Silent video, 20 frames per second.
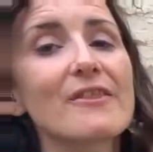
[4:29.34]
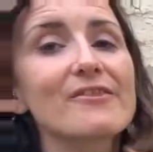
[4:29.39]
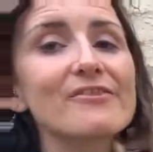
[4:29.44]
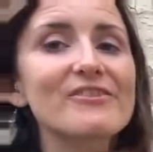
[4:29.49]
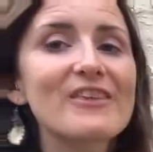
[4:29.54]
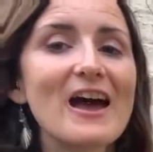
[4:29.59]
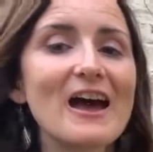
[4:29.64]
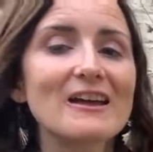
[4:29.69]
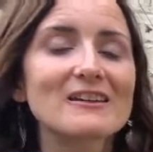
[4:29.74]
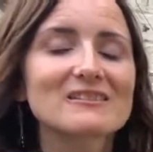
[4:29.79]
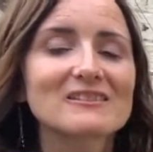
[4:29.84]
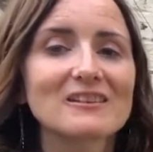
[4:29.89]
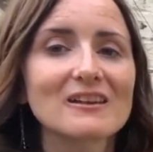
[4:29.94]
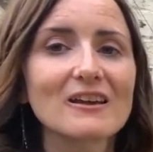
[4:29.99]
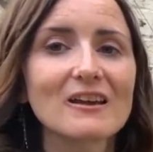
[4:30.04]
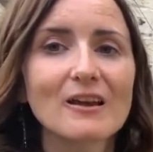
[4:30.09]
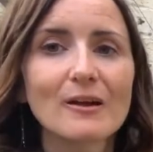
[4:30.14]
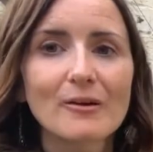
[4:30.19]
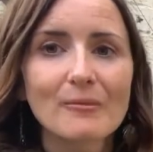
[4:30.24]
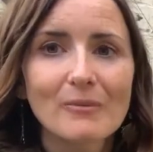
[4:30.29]
And that
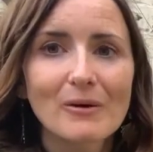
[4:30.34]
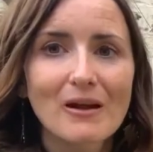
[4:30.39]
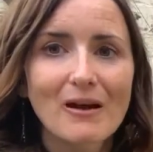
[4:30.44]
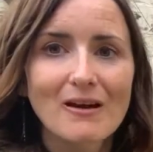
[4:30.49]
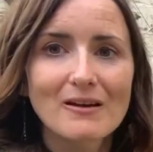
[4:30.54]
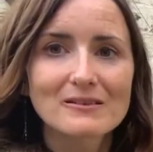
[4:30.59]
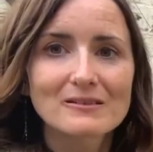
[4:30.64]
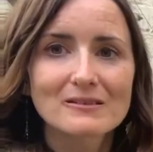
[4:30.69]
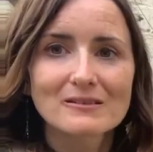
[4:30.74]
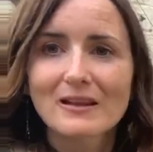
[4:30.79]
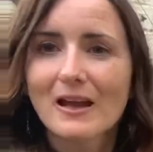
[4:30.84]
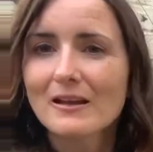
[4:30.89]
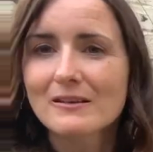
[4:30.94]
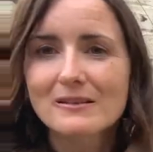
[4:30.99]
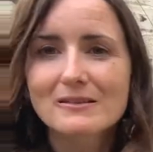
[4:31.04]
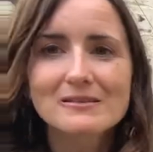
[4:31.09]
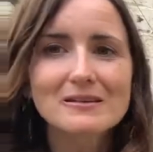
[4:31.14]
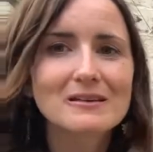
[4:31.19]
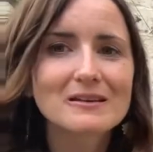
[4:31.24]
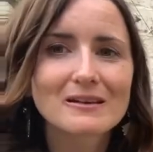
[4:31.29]
plant, that
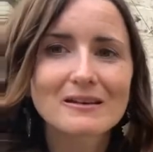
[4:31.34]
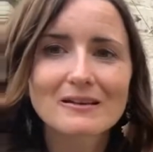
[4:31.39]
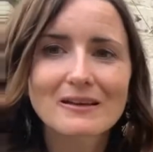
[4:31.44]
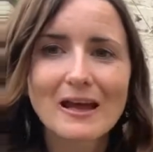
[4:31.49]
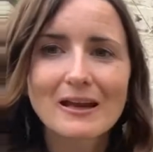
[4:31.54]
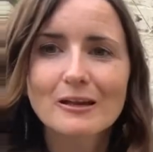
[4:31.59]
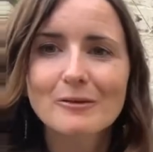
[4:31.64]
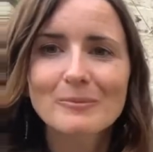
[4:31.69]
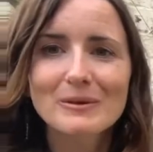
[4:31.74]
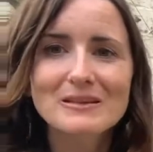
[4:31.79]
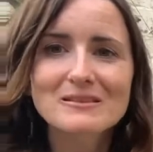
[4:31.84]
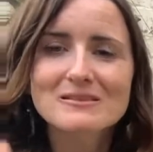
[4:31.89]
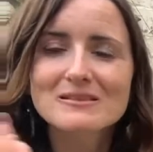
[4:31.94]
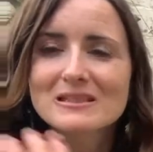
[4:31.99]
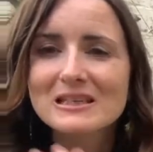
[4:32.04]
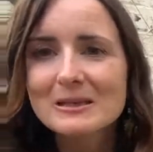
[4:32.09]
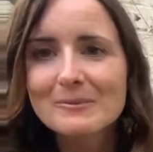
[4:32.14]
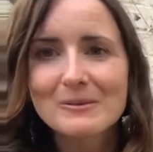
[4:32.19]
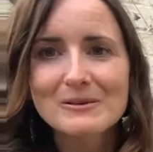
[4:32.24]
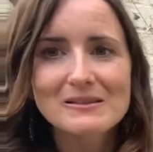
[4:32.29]
can be as
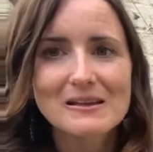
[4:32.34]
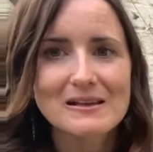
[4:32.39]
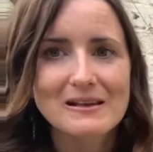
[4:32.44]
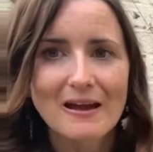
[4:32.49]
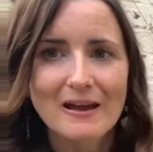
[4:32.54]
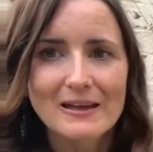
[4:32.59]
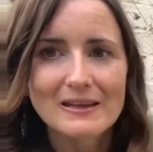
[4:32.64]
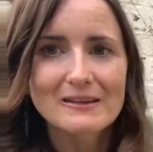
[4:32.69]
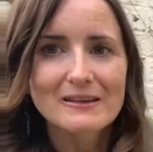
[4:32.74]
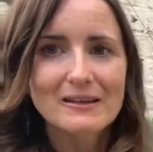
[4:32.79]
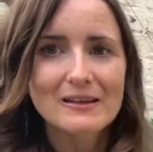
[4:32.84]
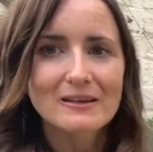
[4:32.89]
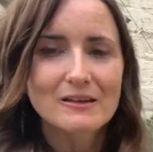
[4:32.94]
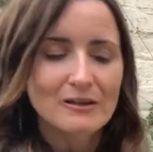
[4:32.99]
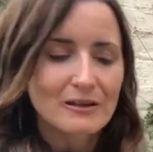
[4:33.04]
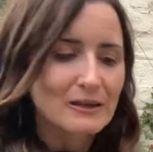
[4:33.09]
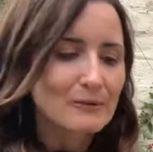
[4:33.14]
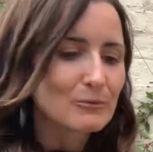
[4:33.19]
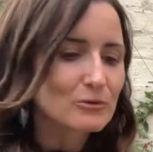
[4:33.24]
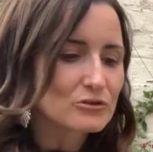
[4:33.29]
deep as I like.
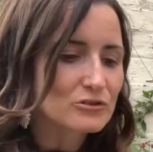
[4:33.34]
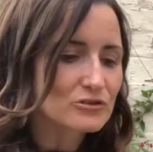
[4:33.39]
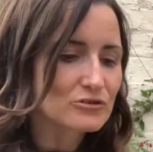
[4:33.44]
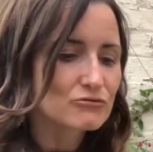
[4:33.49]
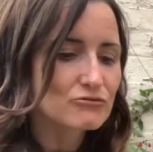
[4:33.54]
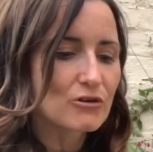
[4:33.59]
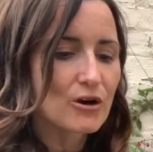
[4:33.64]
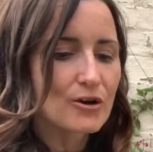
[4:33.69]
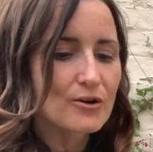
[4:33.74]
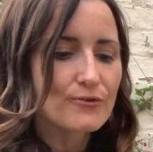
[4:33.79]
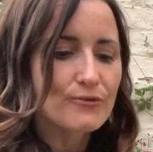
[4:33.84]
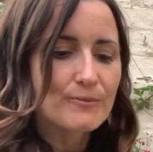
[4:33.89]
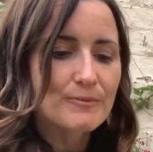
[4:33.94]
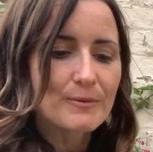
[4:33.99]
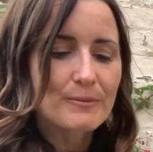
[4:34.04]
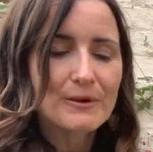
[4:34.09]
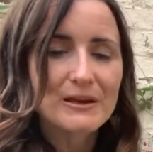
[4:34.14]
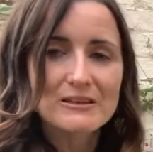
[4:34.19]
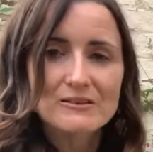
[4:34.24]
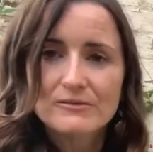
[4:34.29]
It will just grow
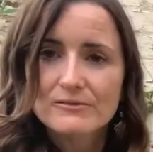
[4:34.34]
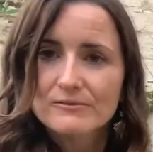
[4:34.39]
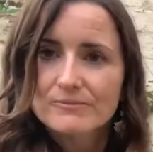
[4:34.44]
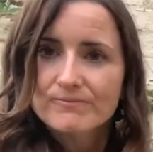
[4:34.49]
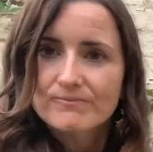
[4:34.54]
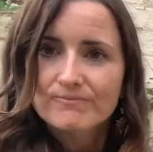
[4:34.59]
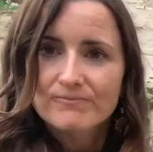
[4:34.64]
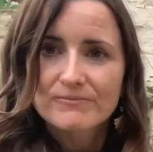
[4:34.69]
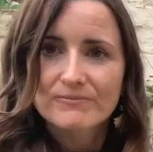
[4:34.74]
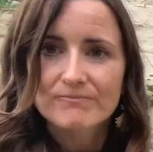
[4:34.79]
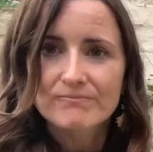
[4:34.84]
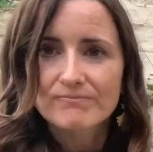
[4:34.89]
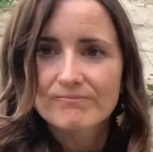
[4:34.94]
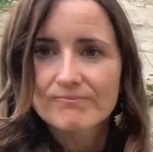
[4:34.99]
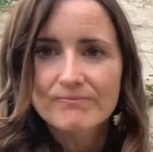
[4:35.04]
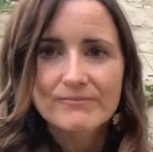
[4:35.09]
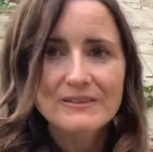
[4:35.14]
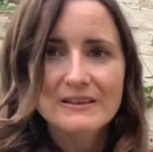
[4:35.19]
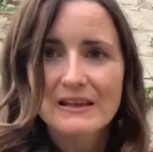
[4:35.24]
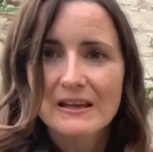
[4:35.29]
from it's
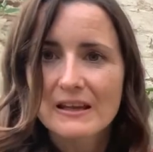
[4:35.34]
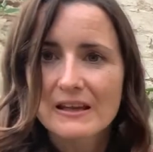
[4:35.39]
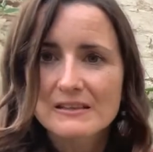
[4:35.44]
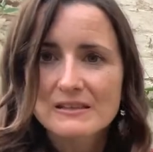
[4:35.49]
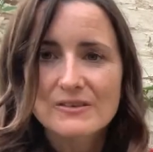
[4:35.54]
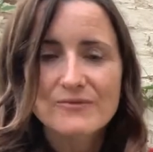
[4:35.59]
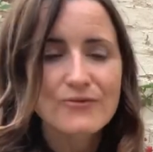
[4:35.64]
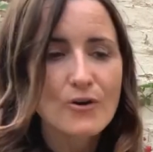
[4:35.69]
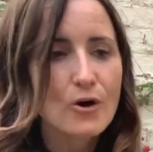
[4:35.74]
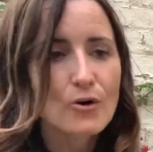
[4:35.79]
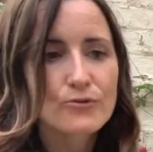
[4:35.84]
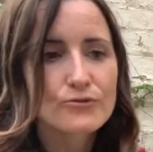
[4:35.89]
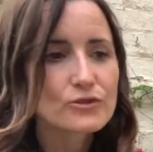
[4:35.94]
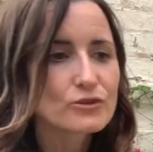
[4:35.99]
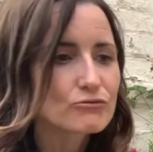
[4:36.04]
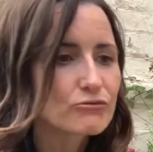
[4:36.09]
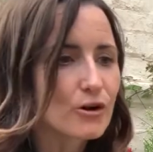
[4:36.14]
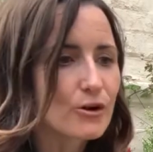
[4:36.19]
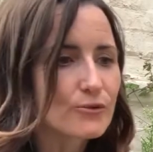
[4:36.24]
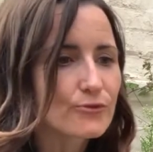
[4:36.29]
evolved
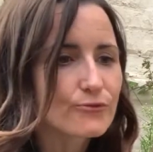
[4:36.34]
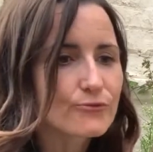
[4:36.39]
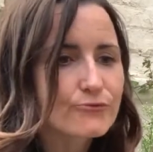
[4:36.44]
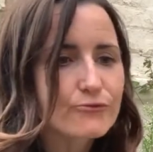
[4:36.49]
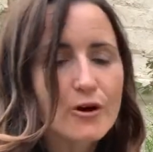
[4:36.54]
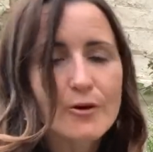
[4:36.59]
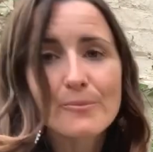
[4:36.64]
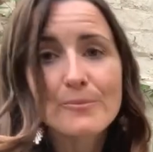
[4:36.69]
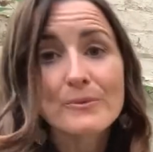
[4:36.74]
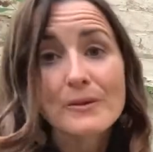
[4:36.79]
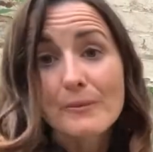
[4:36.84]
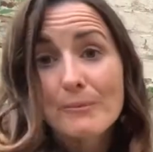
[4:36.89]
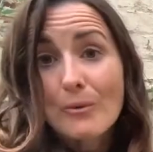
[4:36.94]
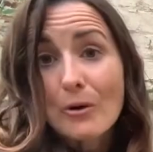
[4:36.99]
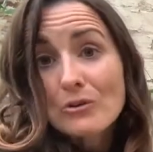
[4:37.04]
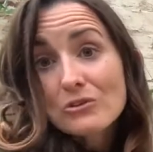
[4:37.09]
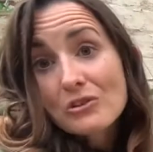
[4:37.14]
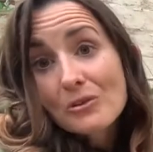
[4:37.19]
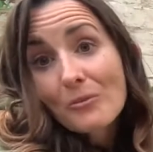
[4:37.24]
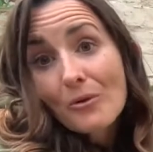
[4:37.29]
to grow from the
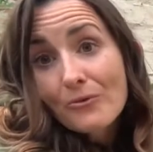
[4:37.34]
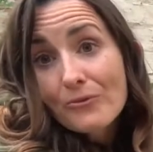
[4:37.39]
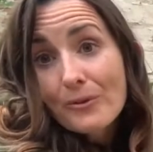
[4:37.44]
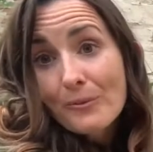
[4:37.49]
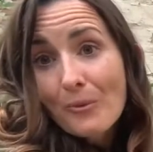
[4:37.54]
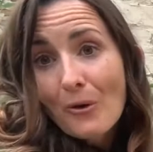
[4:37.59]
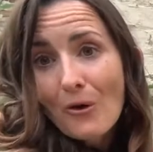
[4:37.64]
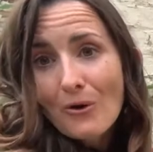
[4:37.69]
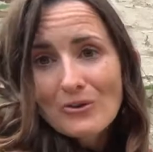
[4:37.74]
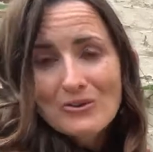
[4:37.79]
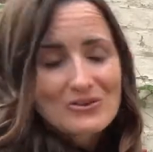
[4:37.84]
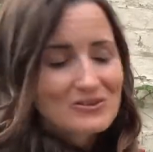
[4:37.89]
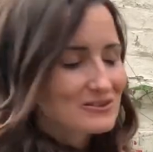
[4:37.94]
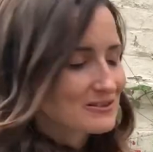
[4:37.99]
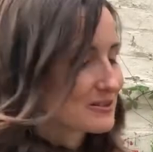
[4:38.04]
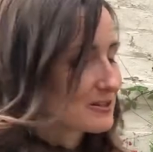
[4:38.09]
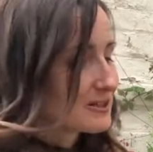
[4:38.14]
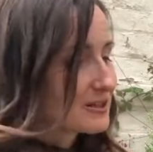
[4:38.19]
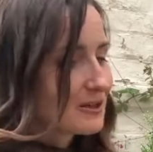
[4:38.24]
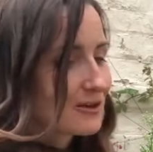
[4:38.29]
bottom of the
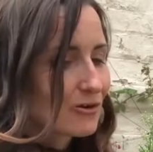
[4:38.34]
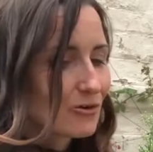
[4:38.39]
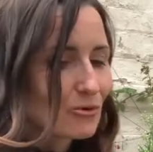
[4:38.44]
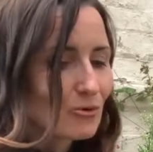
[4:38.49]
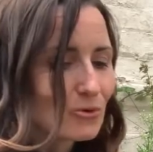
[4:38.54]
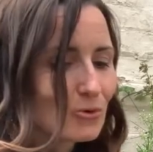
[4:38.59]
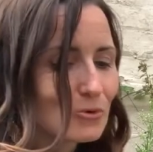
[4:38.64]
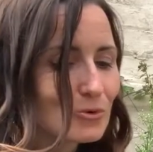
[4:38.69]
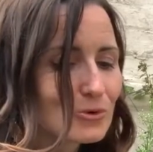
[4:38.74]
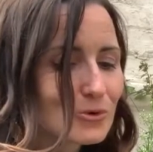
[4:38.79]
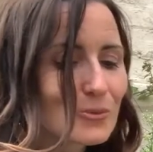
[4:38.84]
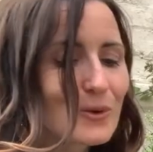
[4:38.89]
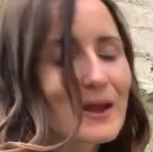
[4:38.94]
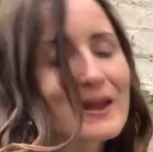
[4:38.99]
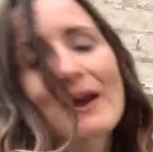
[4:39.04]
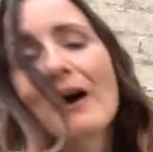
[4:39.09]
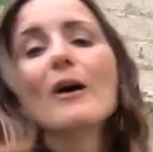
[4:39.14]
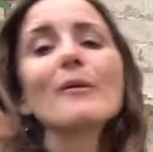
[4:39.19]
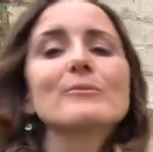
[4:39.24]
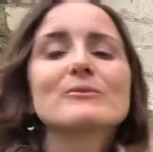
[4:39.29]
ponds all the
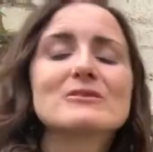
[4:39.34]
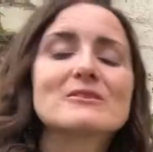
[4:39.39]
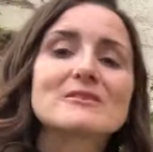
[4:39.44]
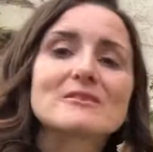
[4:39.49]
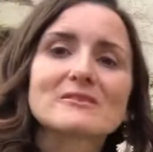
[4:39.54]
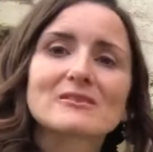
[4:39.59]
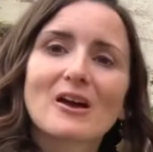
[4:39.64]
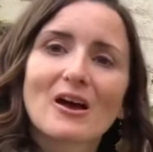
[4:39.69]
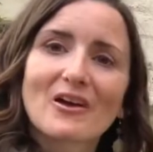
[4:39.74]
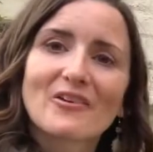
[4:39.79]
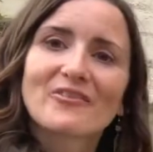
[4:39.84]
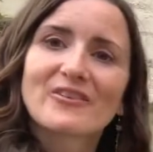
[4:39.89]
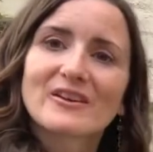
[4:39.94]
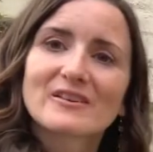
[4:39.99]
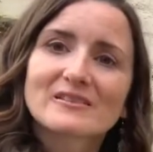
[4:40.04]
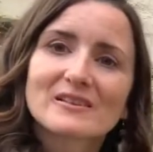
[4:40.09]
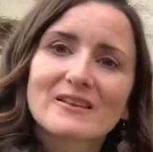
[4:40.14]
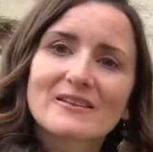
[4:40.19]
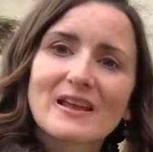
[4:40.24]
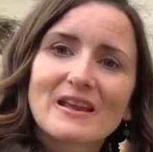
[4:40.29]
way up to the
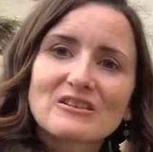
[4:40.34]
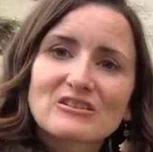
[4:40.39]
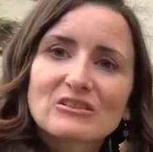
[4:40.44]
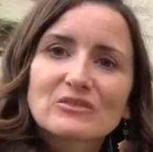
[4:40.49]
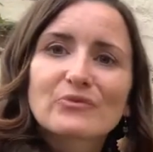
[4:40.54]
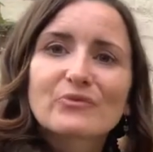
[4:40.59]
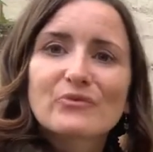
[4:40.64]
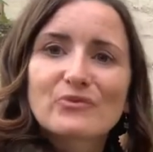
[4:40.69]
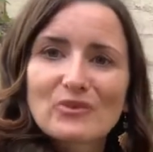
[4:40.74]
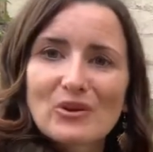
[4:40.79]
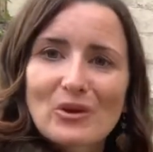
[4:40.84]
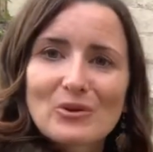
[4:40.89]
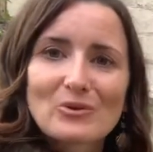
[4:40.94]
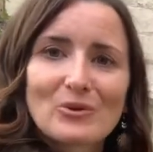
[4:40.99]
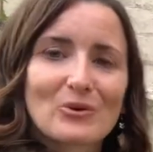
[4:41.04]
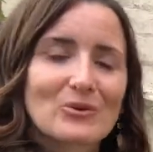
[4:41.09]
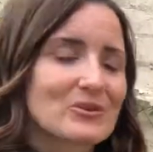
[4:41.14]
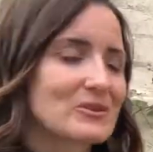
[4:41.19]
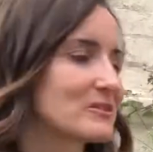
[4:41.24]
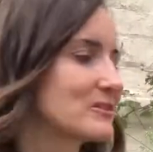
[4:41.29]
surface and then just float
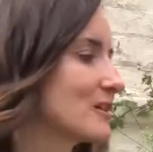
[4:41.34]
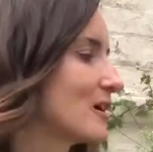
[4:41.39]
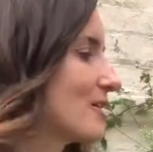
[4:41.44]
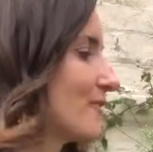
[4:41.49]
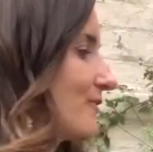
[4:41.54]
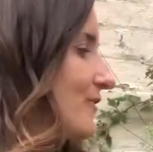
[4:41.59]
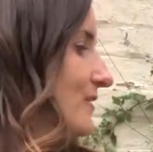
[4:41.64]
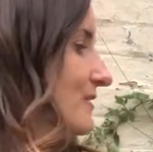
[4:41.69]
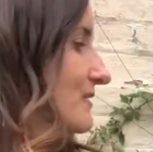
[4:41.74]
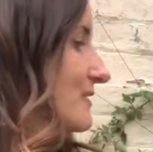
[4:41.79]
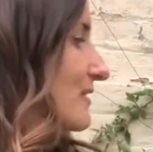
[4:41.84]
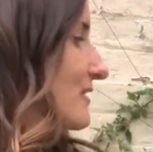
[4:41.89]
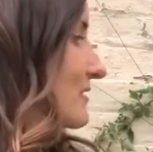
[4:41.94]
on the surface.